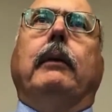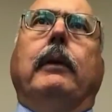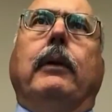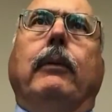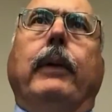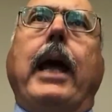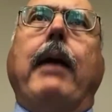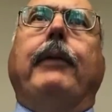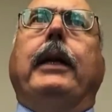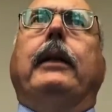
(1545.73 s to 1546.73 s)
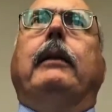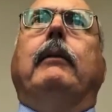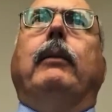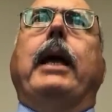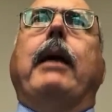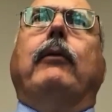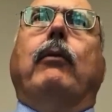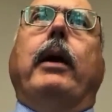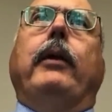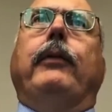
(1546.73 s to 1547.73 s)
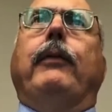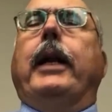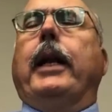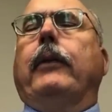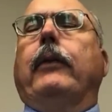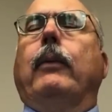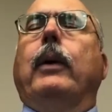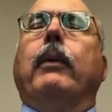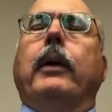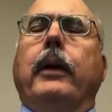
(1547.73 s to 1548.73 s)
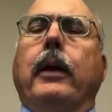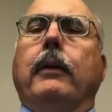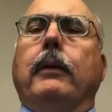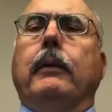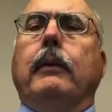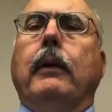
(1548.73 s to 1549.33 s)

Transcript: you know, we have to get, we have to raise financing one way or the other.